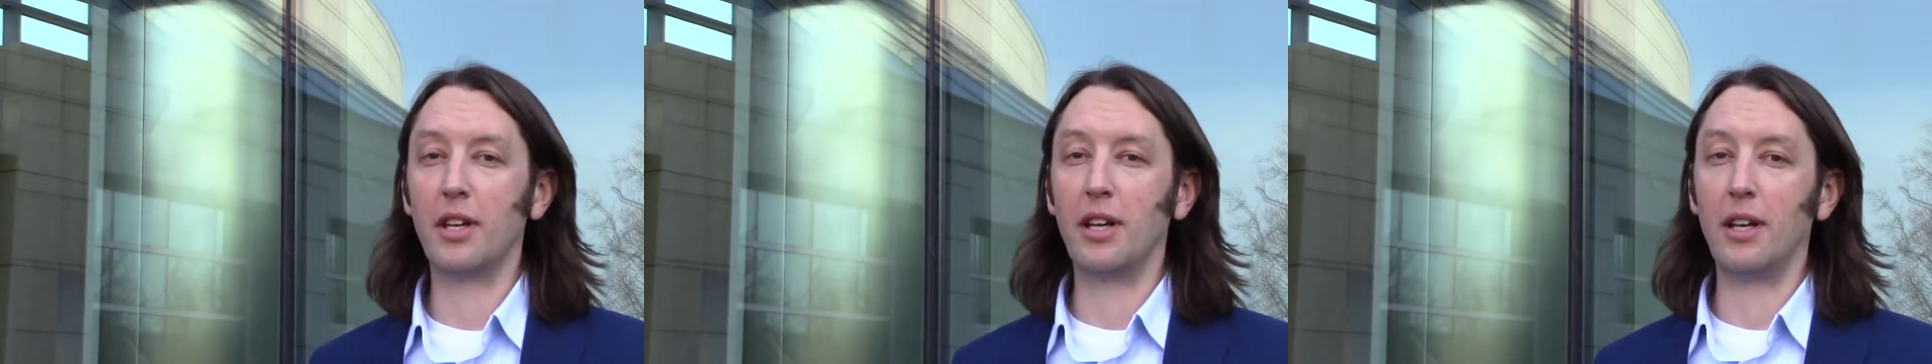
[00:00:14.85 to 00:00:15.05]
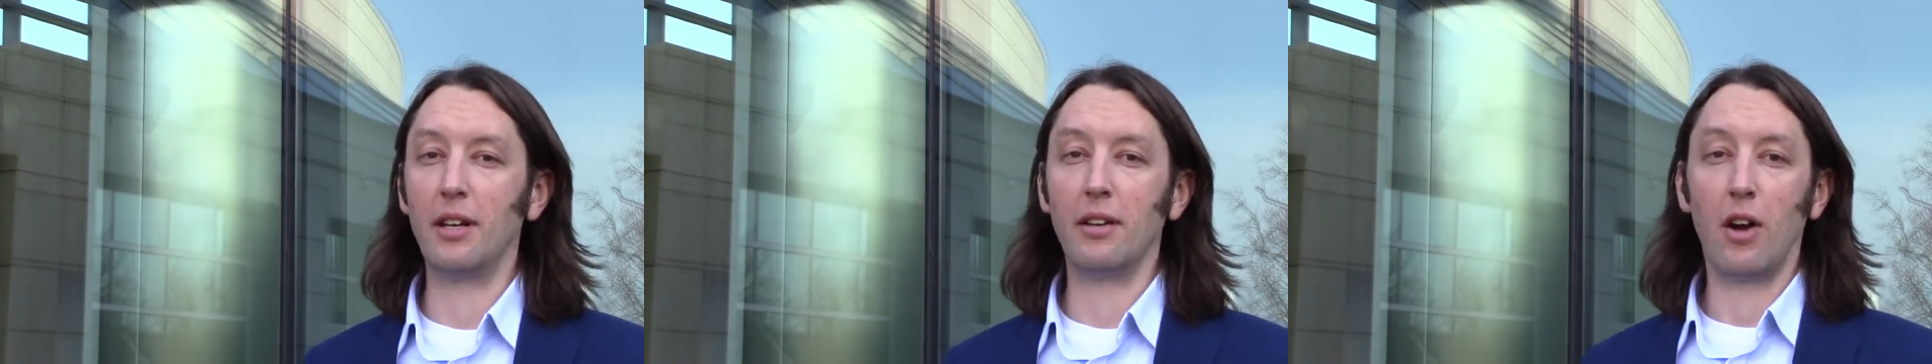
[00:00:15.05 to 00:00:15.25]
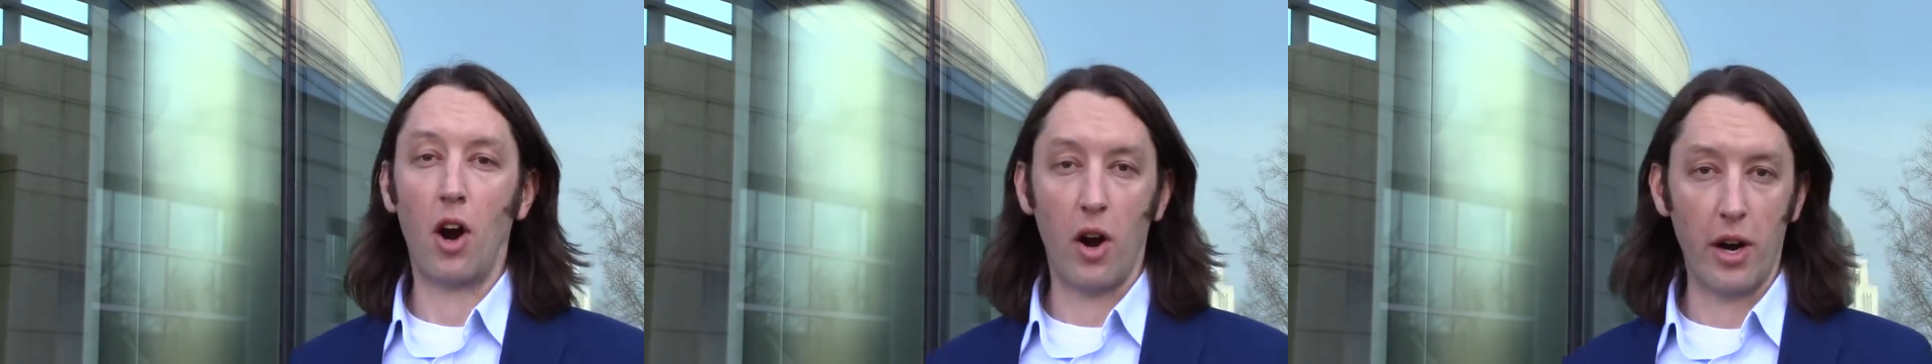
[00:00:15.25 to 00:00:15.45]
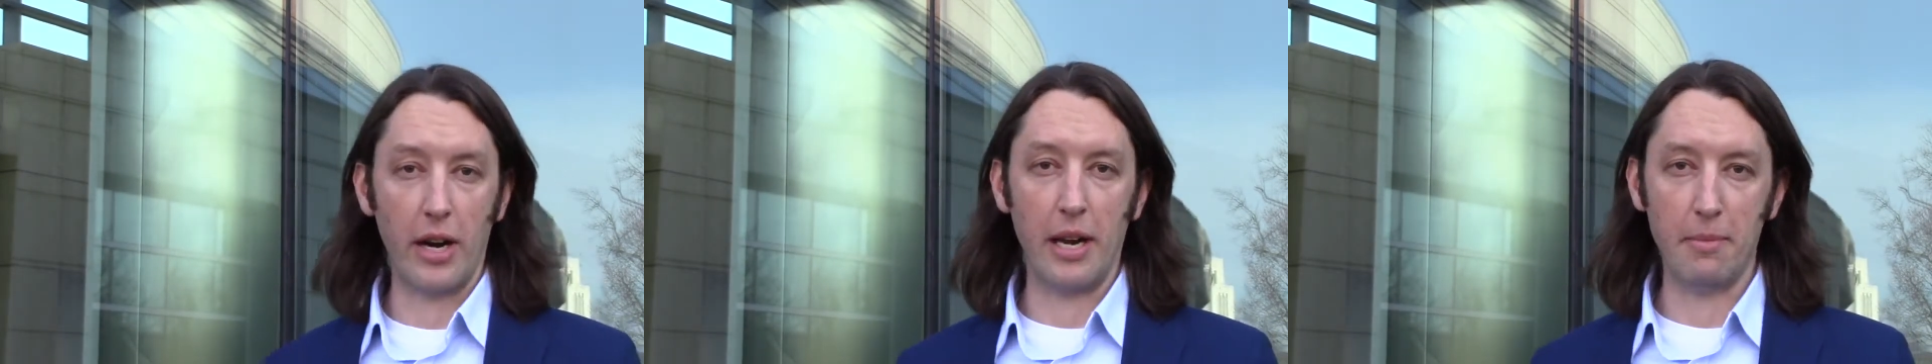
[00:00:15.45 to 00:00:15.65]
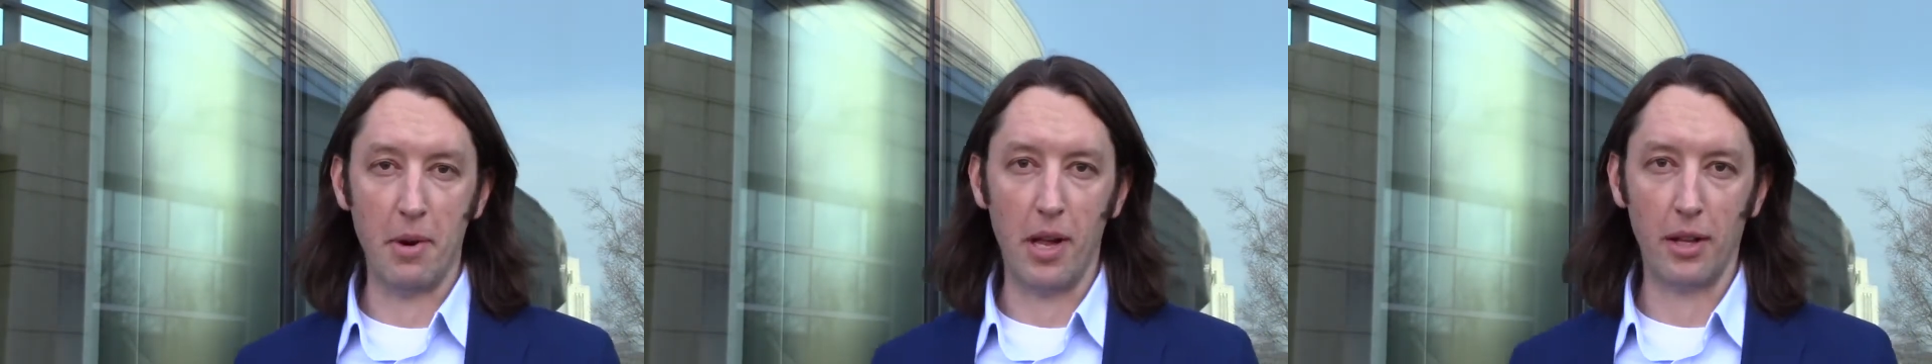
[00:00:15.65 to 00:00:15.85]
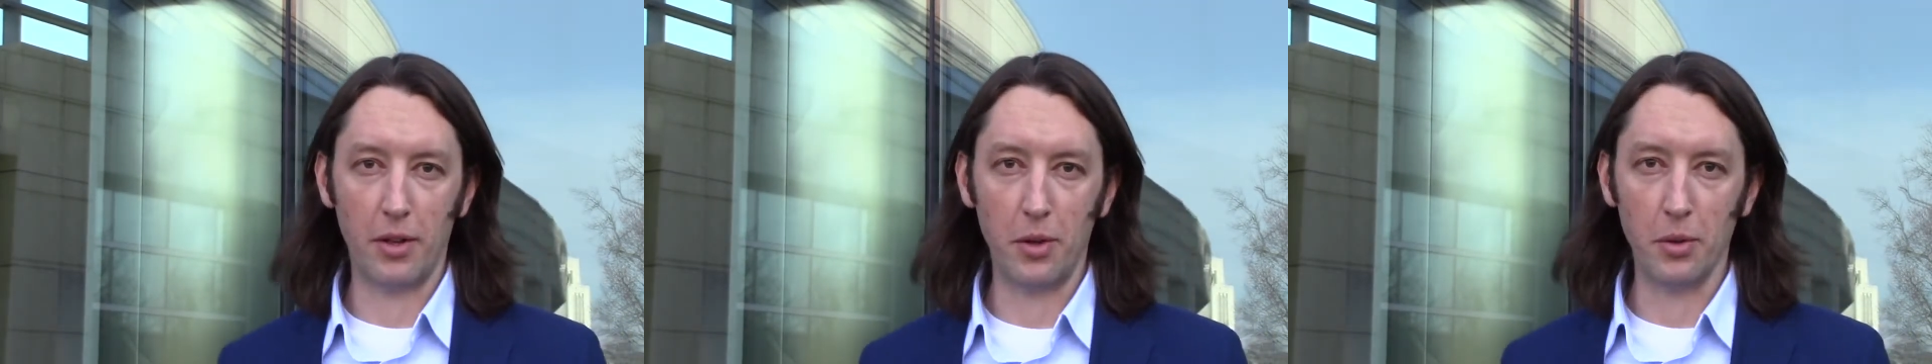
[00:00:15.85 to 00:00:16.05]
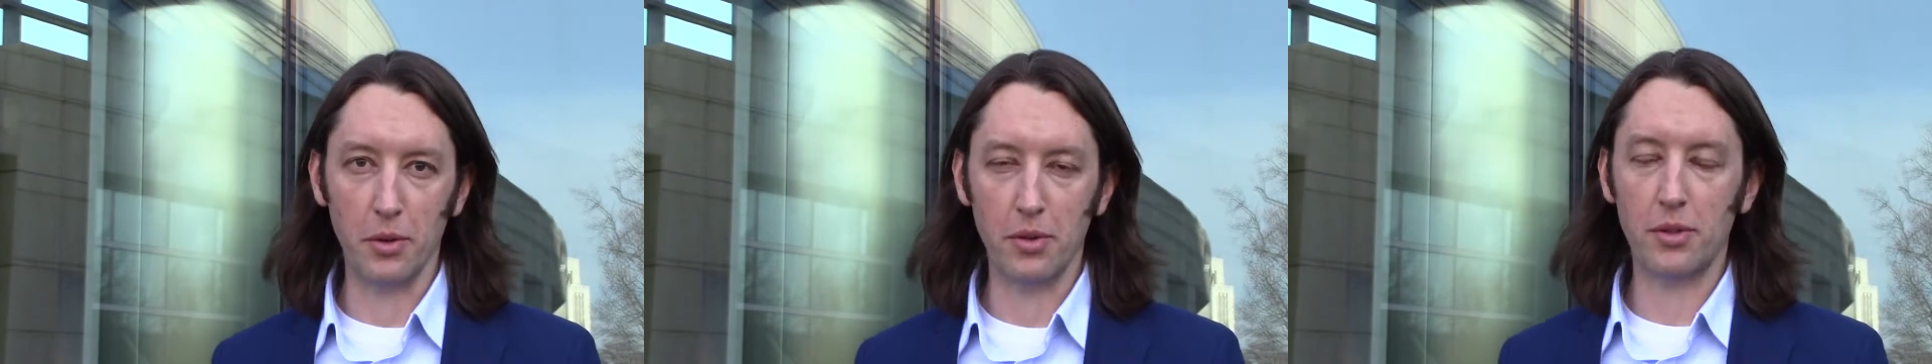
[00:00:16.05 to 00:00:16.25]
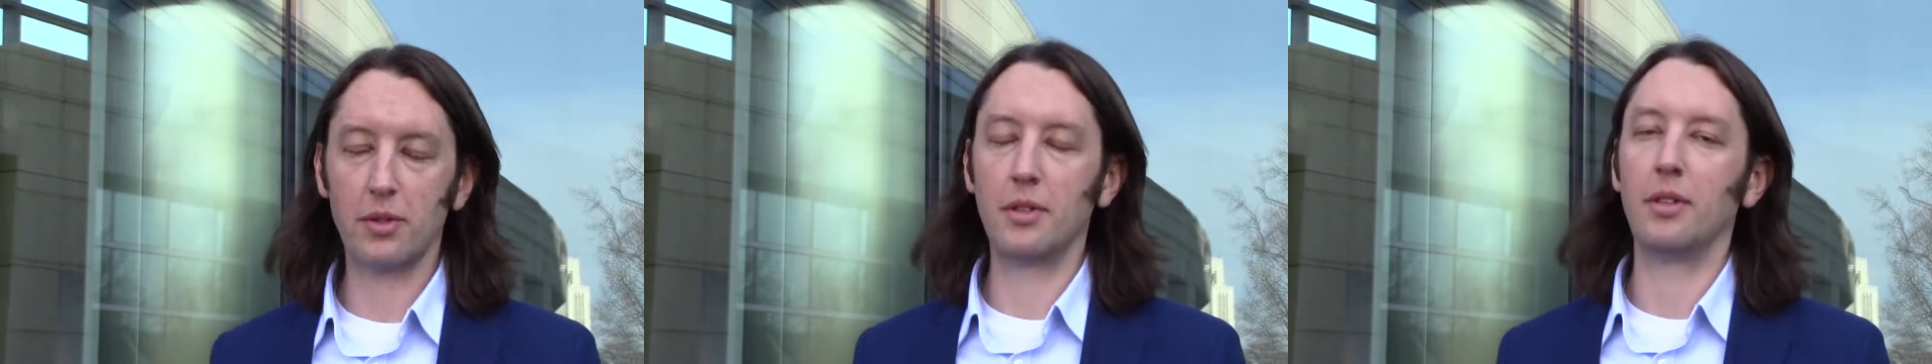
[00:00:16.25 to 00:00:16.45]
in RNA
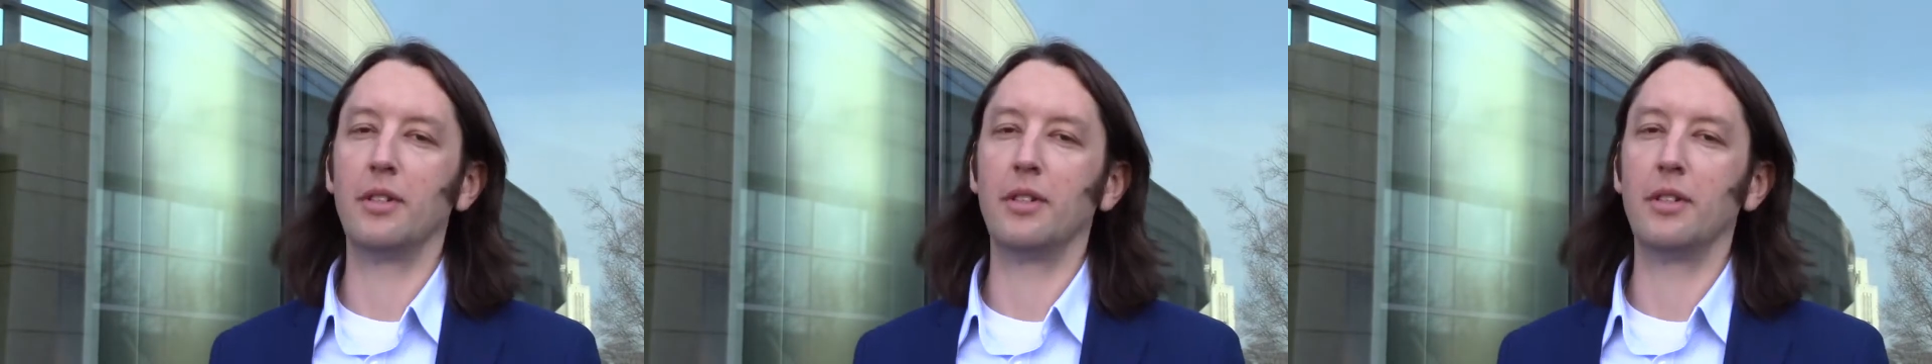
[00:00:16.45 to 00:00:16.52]
molecules.